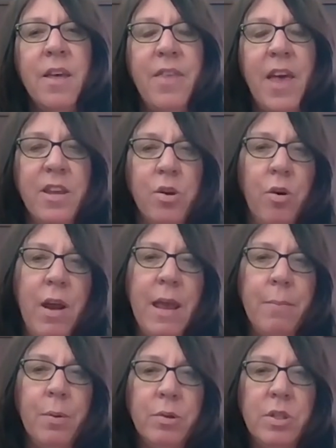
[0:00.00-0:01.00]
that you're
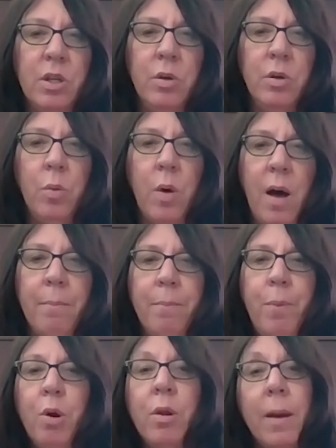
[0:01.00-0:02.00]
able to
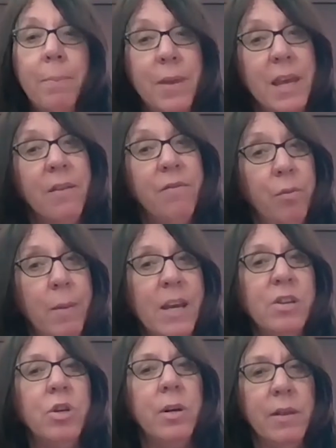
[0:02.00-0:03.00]
pull up the
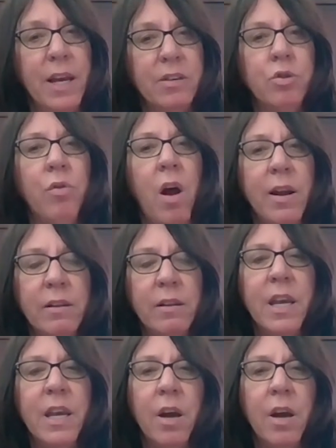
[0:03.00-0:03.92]
information electronically